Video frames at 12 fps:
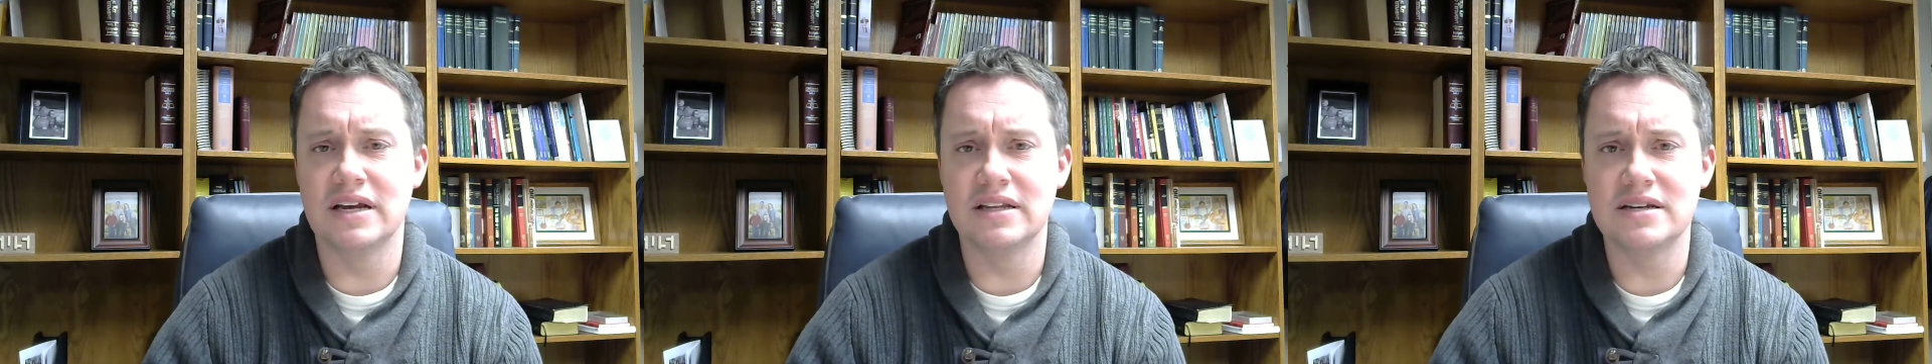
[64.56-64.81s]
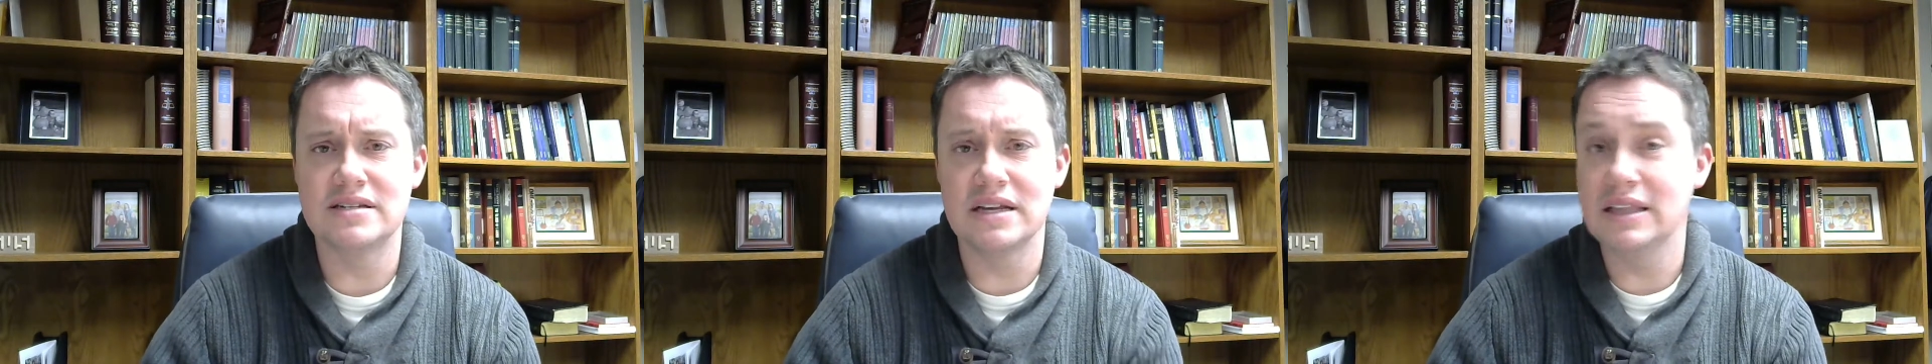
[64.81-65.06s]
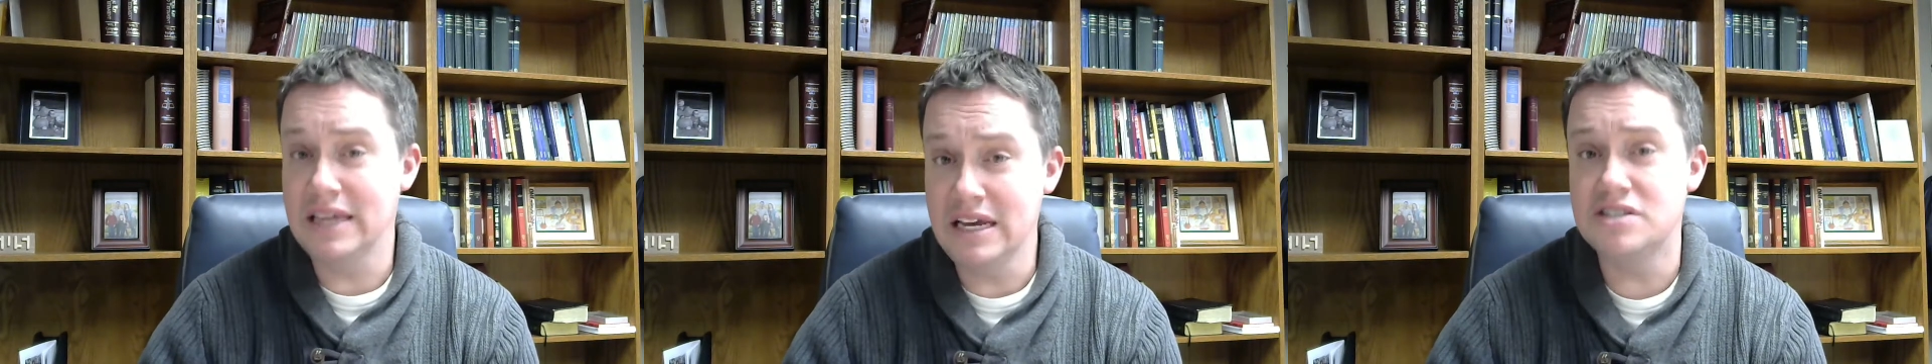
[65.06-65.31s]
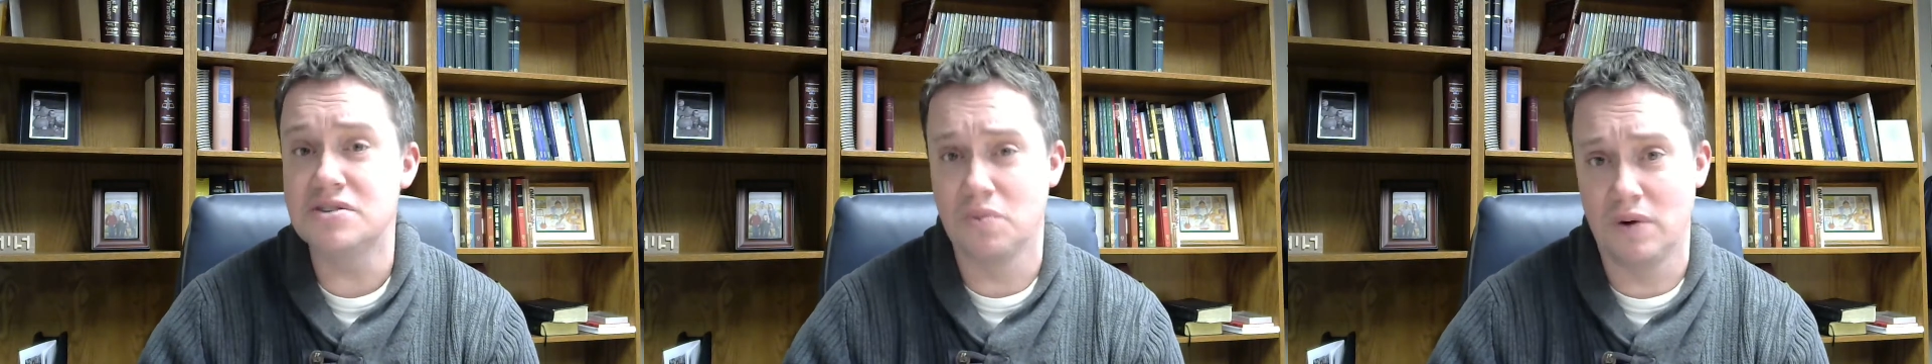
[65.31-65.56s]
this at
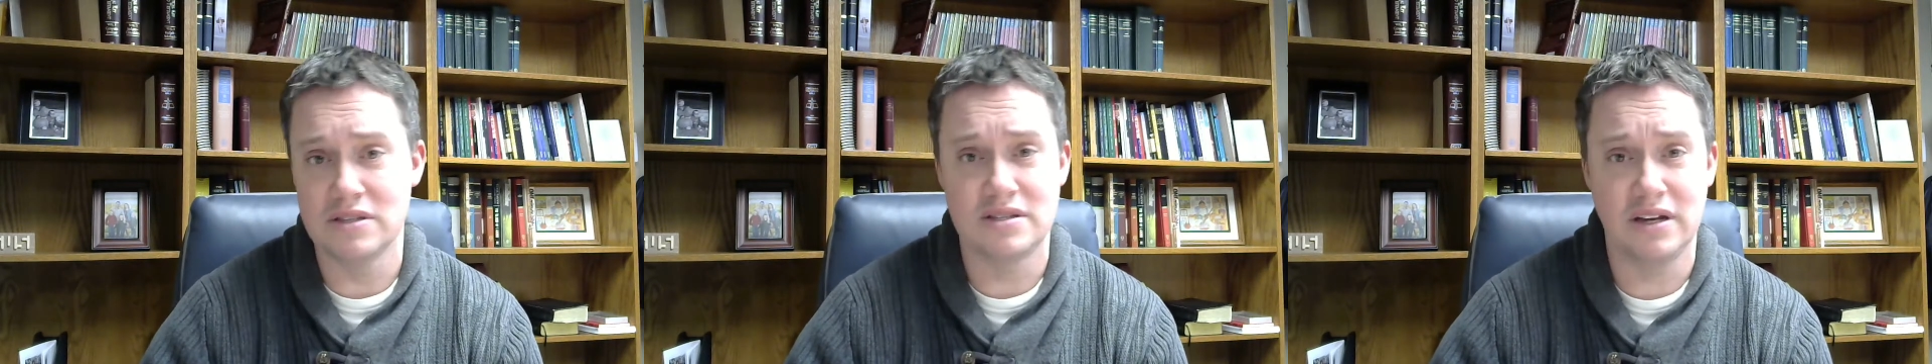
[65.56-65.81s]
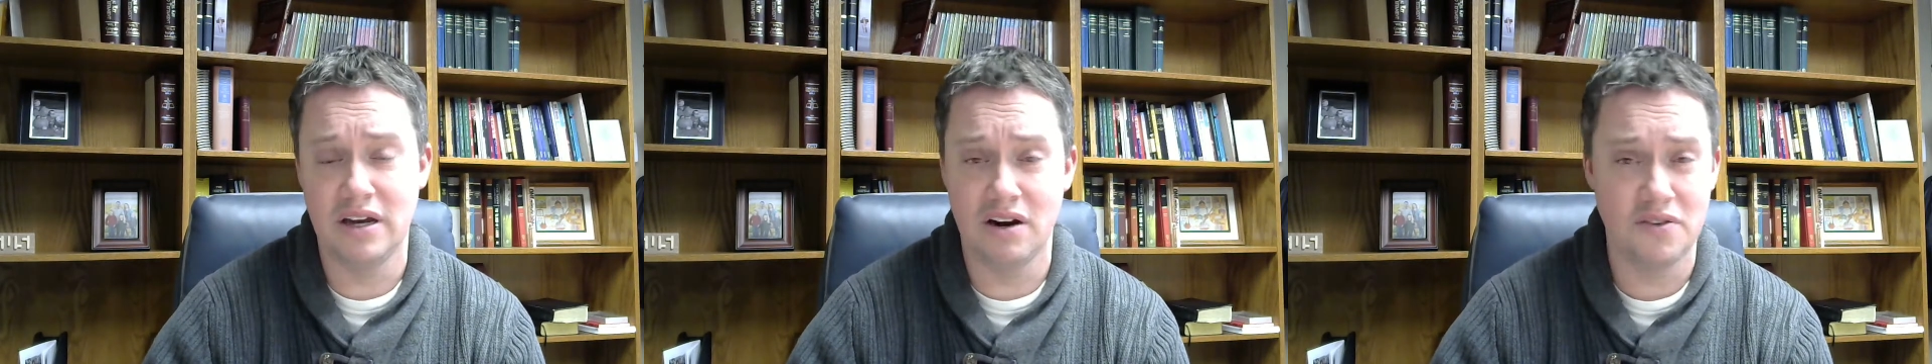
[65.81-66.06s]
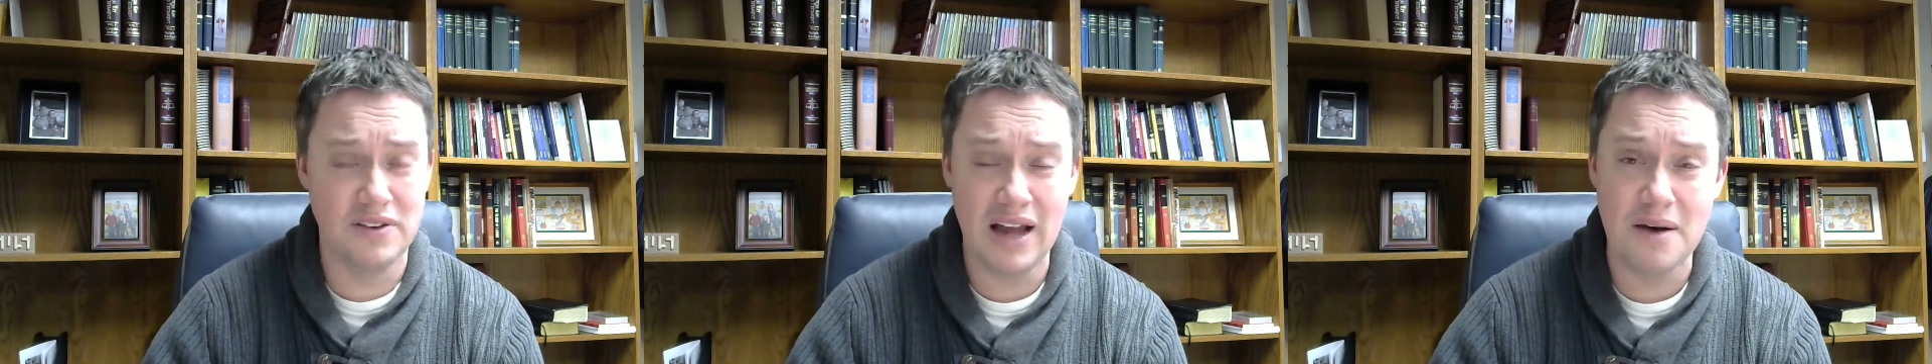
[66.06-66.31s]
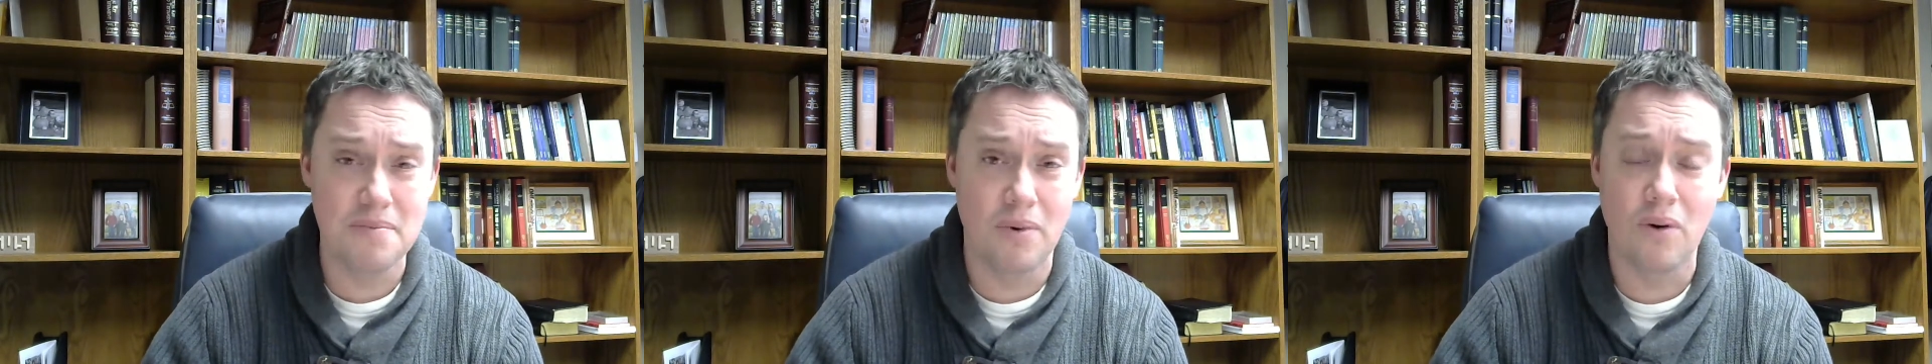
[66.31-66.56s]
least once a year, if
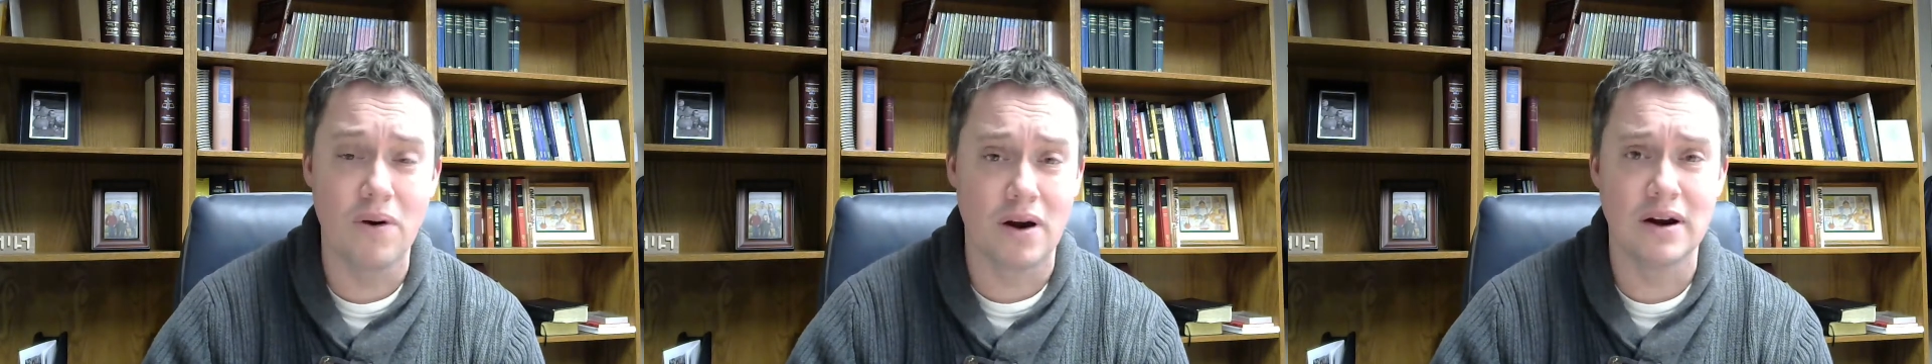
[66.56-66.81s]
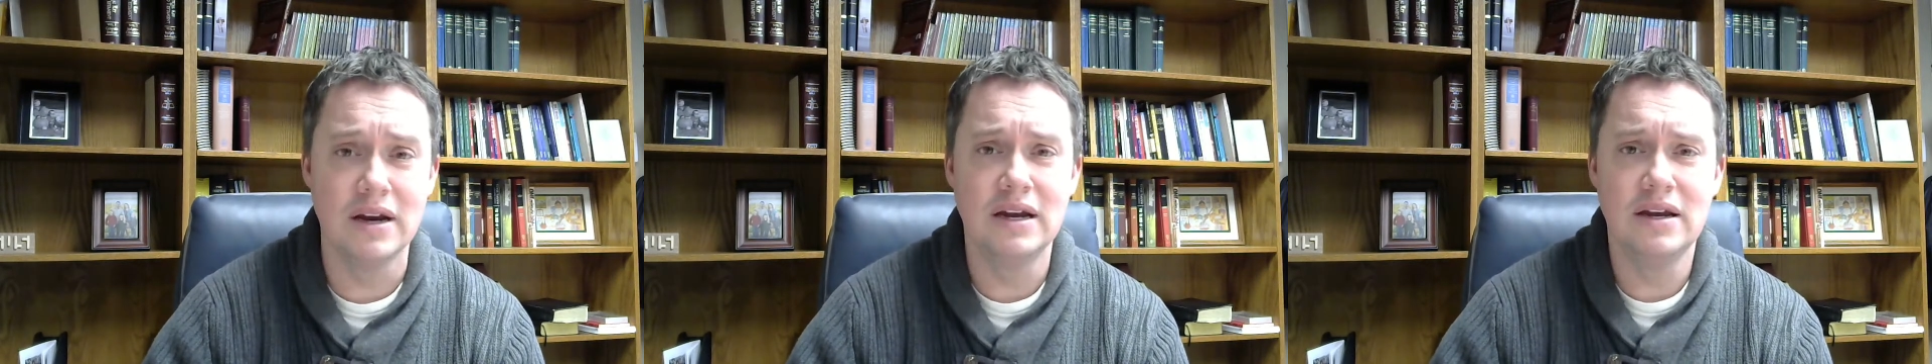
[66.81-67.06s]
not more,